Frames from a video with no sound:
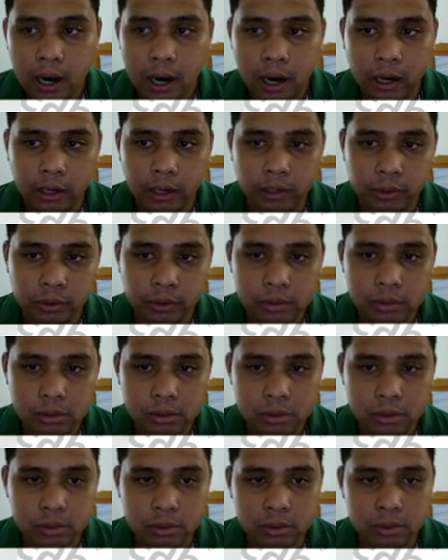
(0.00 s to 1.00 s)
are
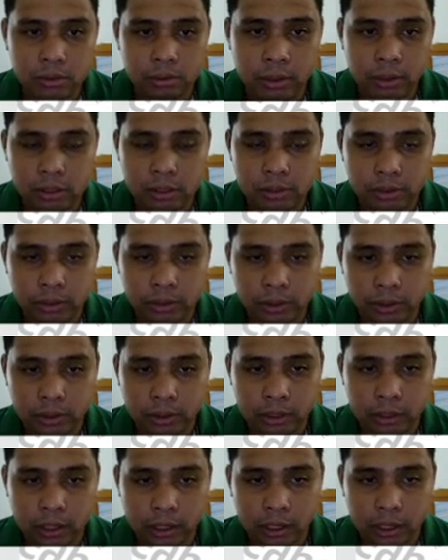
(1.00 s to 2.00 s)
used to answer
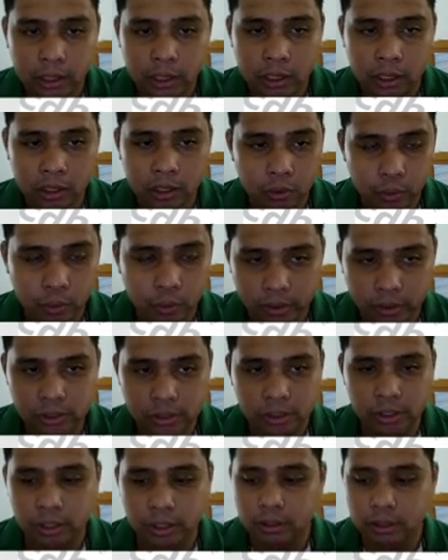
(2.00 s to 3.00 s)
the
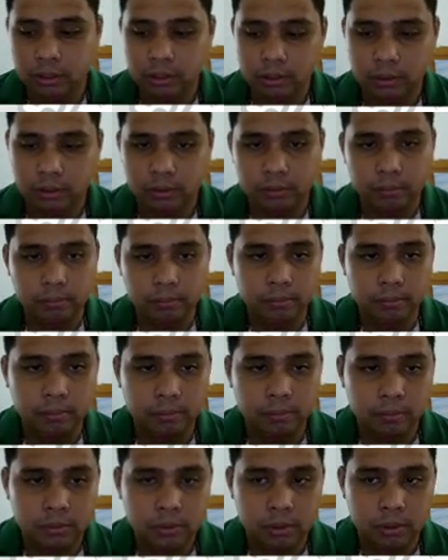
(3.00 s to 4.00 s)
question.
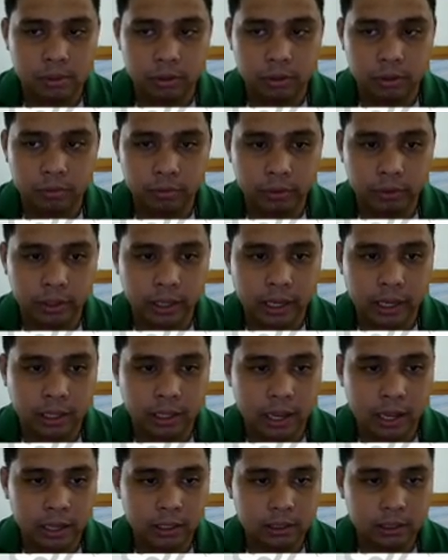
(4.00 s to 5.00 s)
So don't forget
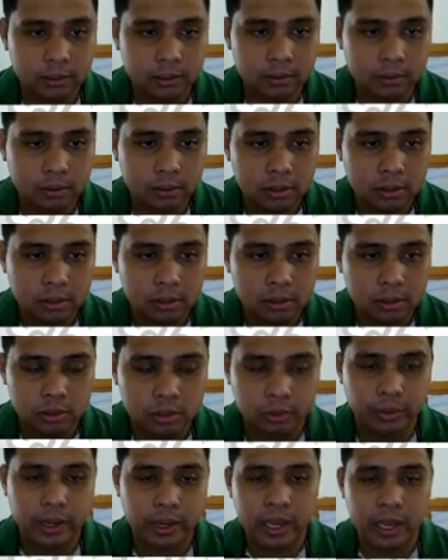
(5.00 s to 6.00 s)
that.
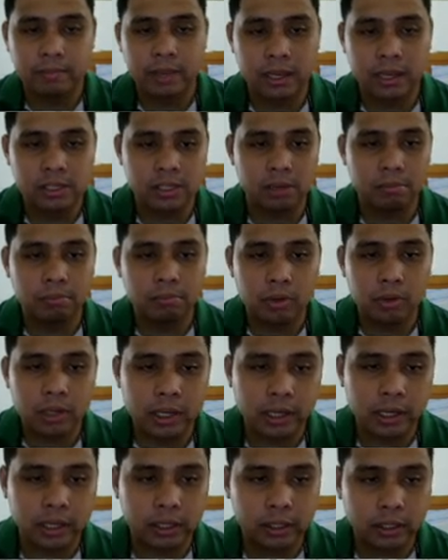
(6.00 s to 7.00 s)
So we have the example
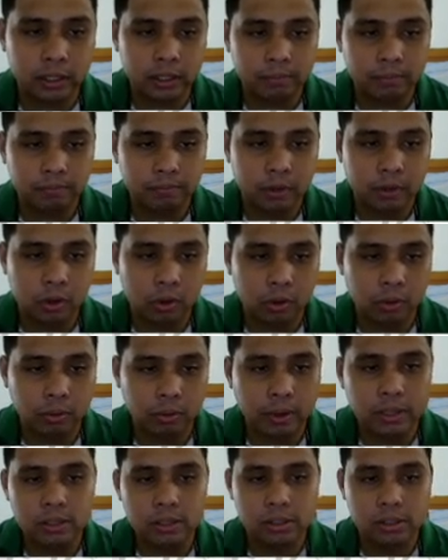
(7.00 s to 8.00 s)
here.
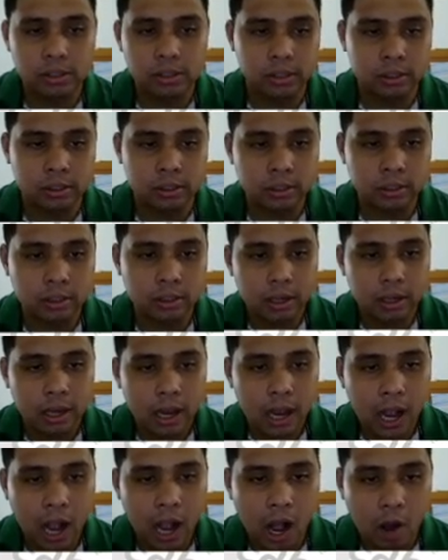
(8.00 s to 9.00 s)
Question.
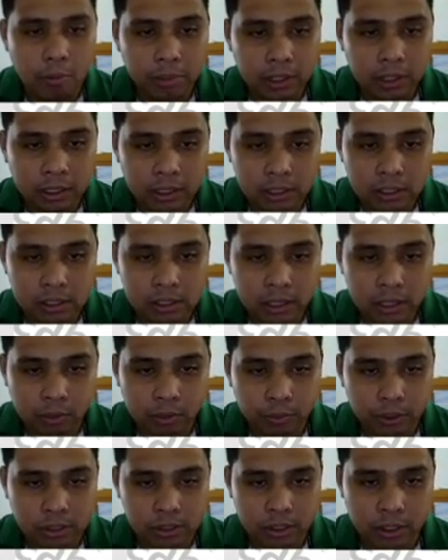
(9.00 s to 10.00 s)
How many
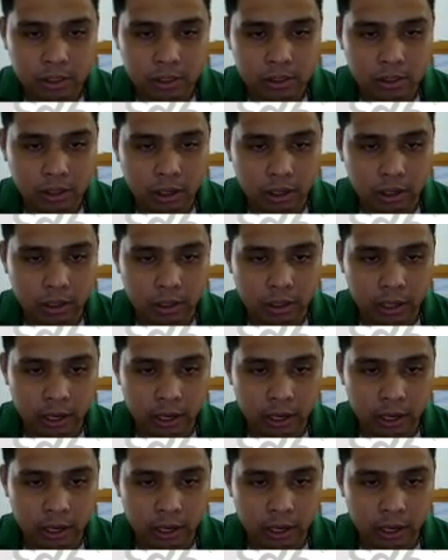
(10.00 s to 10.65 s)
sandwiches are